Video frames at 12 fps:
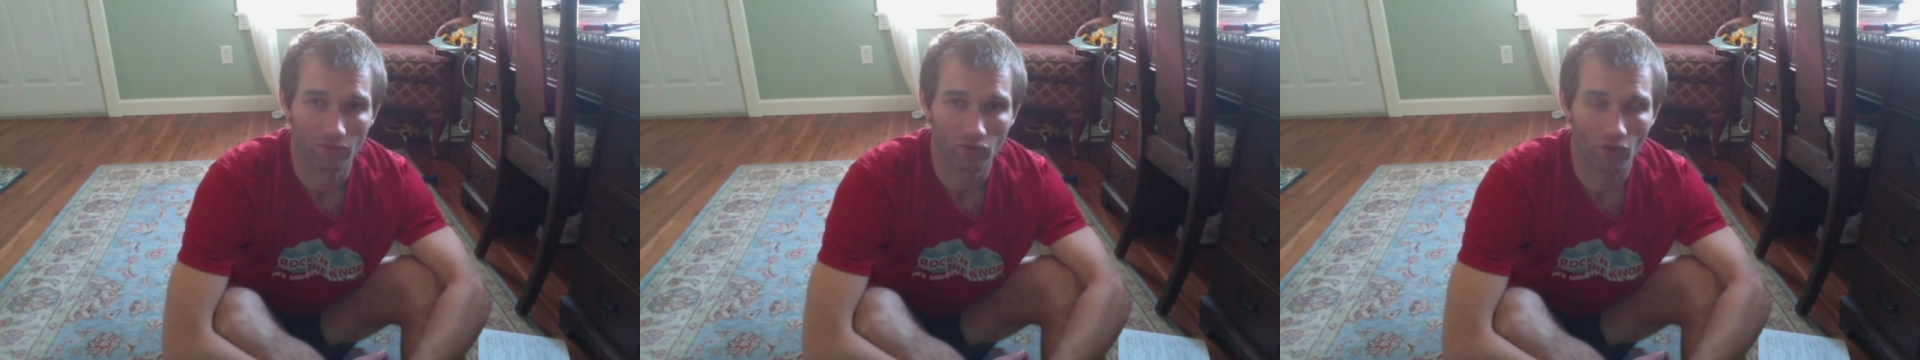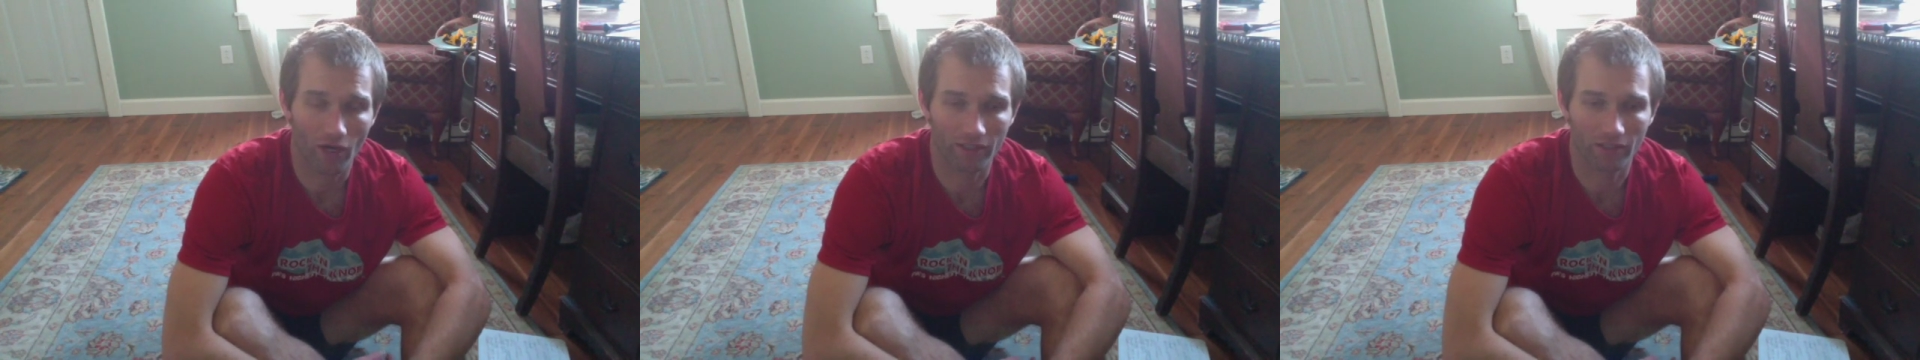
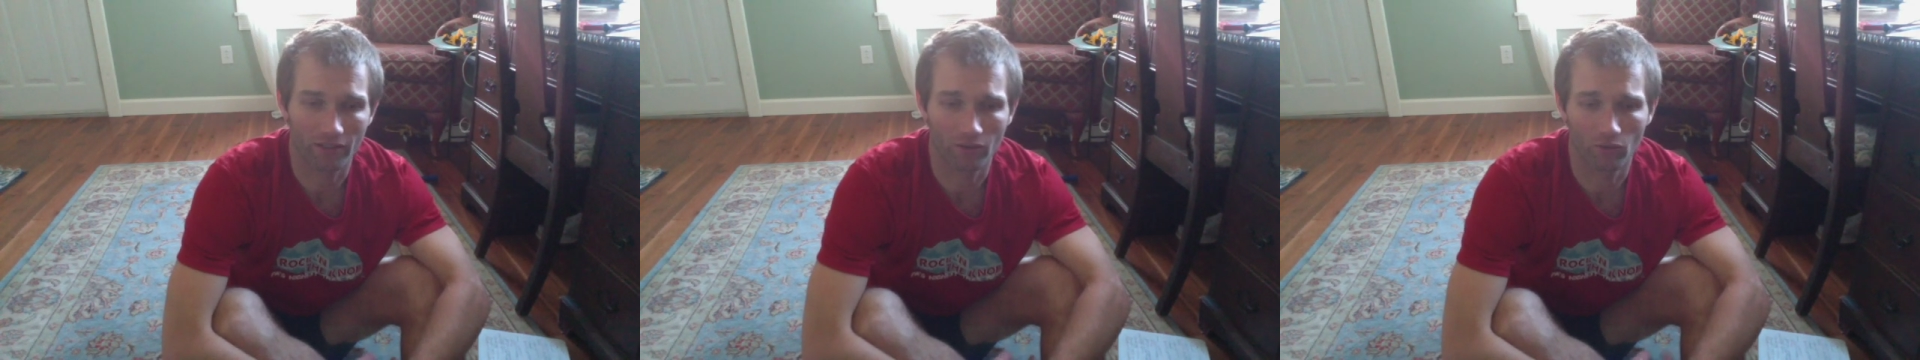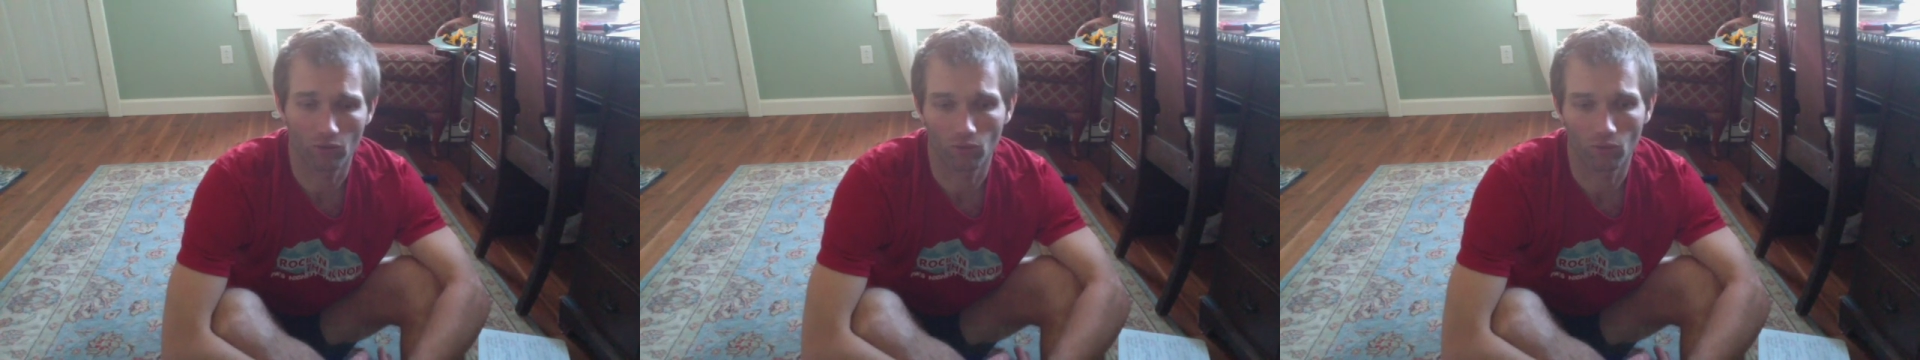trying
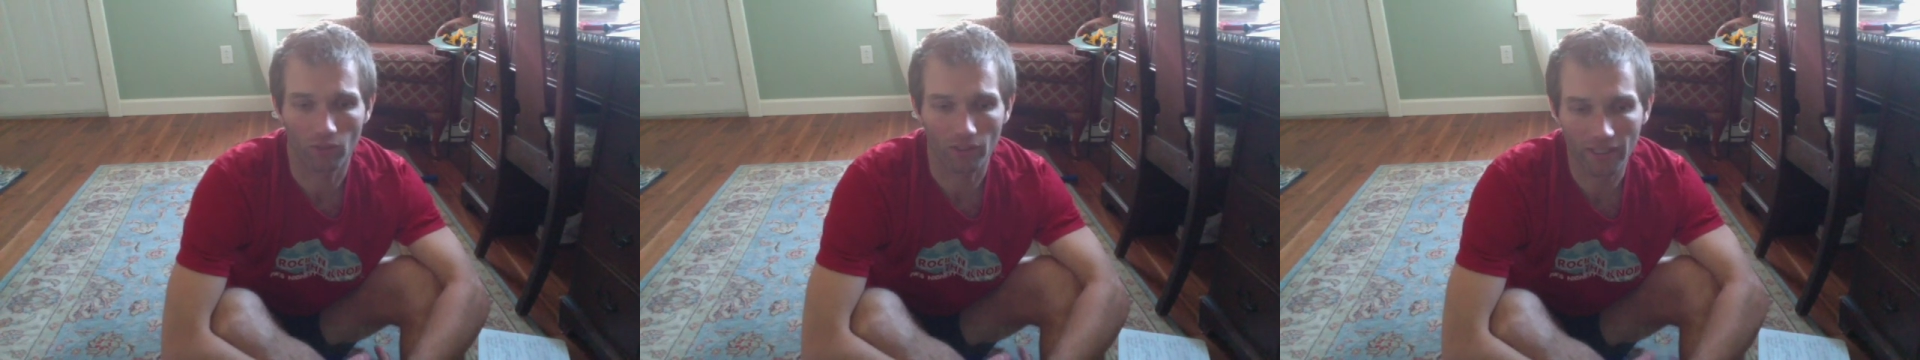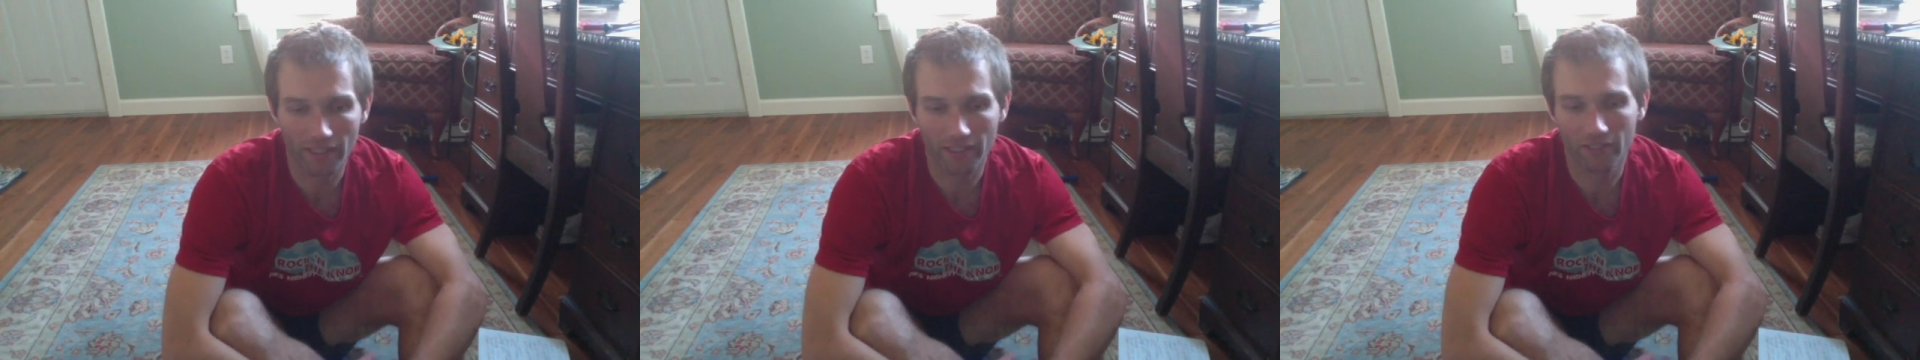to
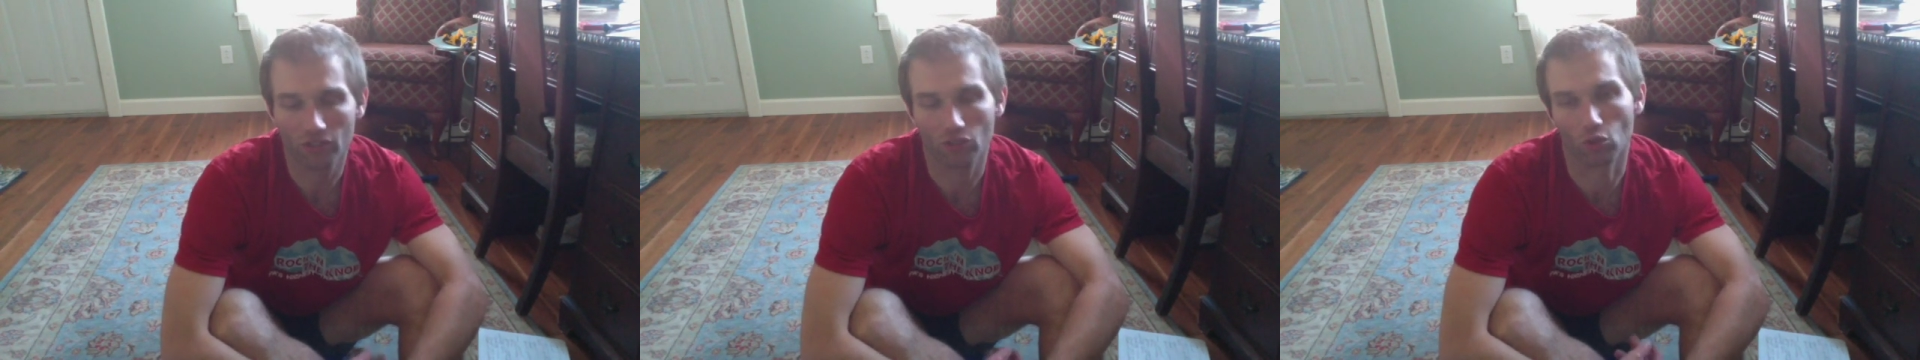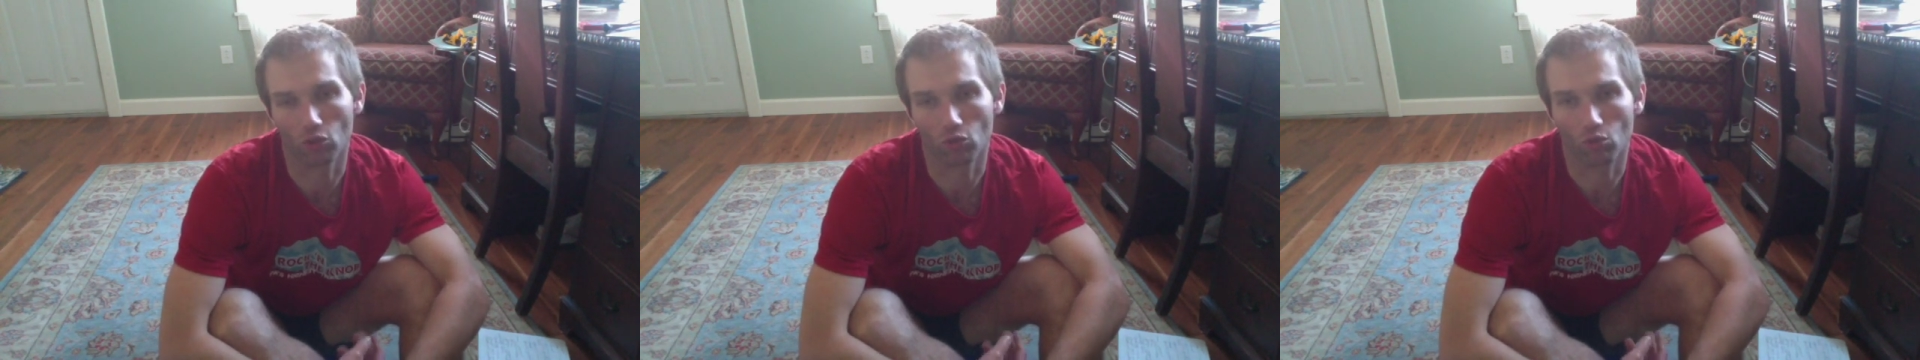release
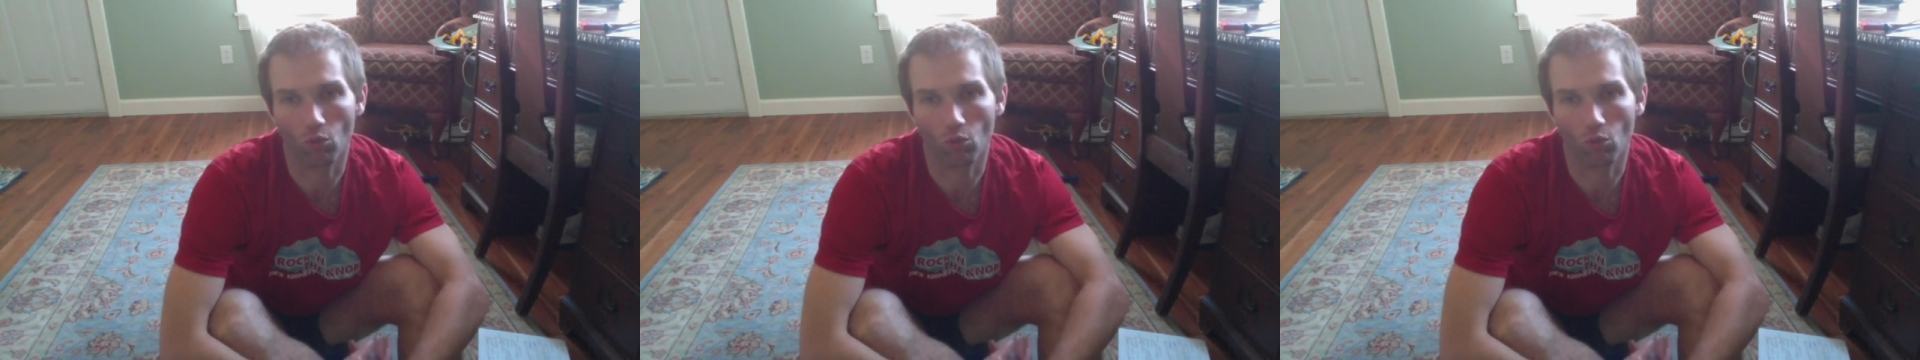or